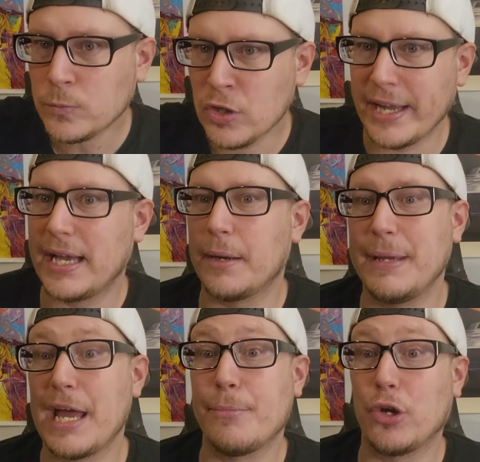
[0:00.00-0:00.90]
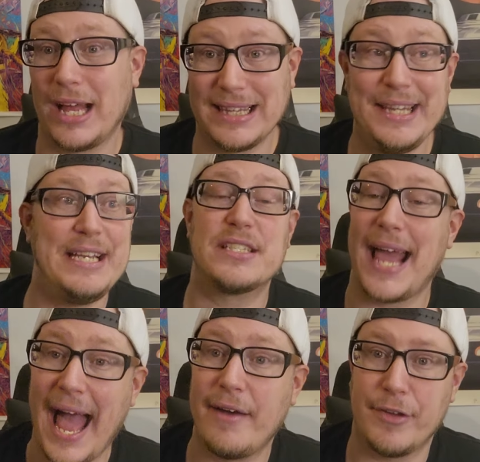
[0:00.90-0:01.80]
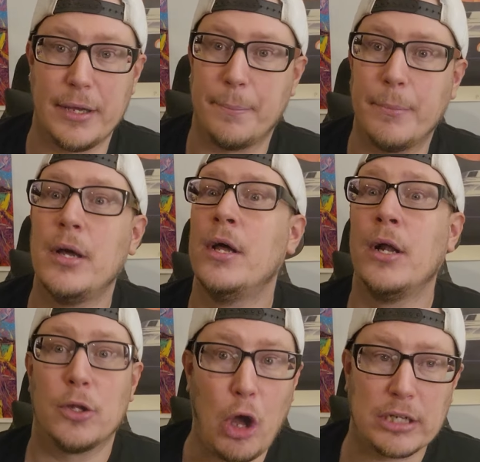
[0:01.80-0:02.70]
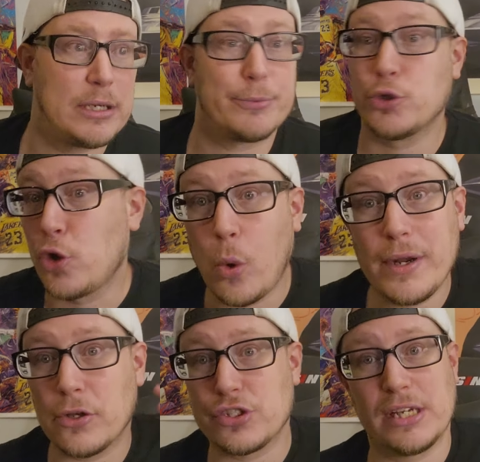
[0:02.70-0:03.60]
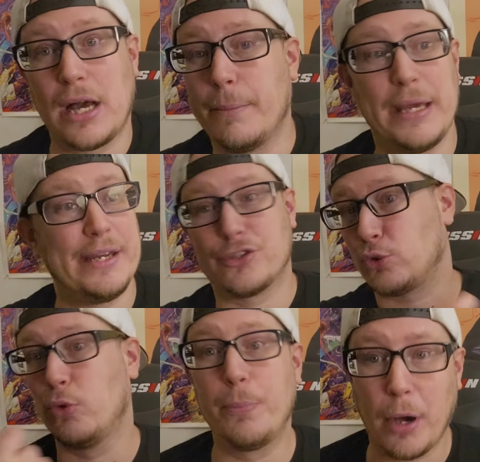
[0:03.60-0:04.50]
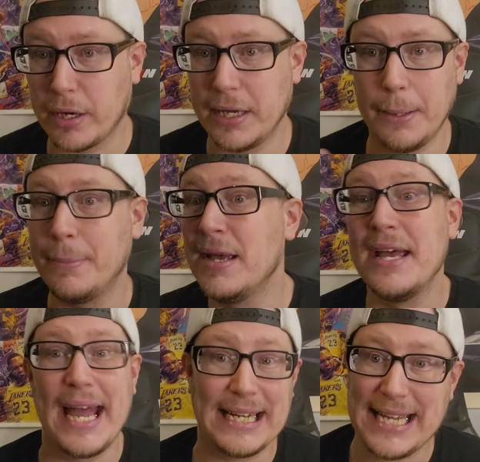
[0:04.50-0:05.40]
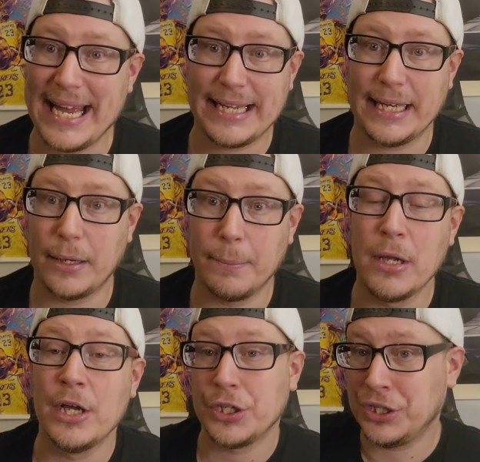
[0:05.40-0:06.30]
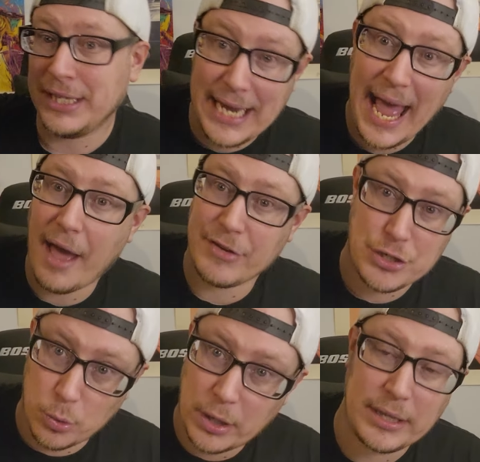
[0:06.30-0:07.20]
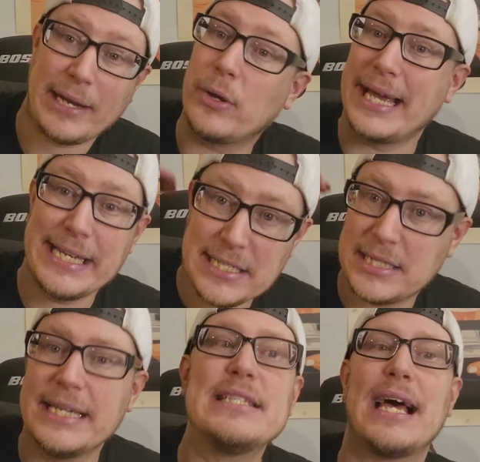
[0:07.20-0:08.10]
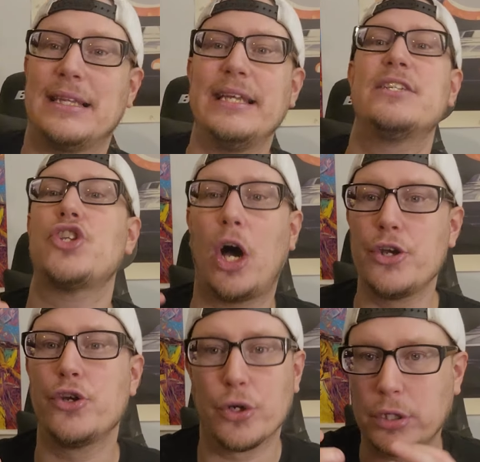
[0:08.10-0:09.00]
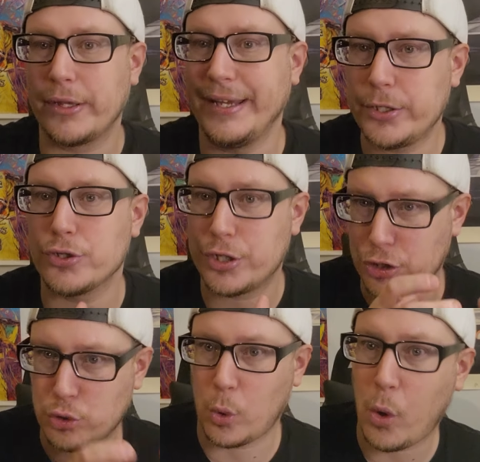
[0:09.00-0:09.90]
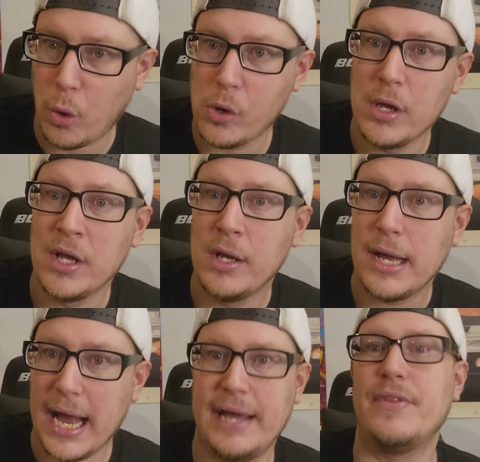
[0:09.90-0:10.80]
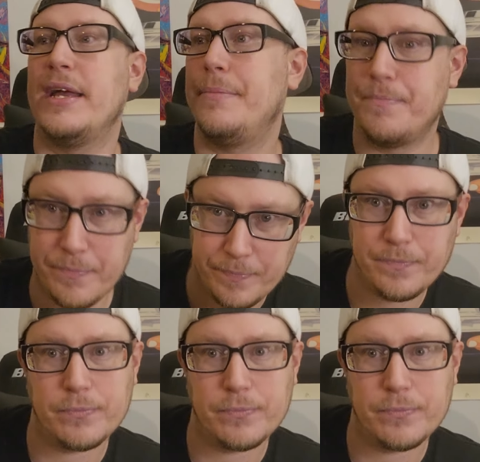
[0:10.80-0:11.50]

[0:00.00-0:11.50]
Now you got to be able to at least have him locked up so no one else can come in and swoop on him and take him. You need to have it to where like, okay, he's at least under the Lakers control. And then,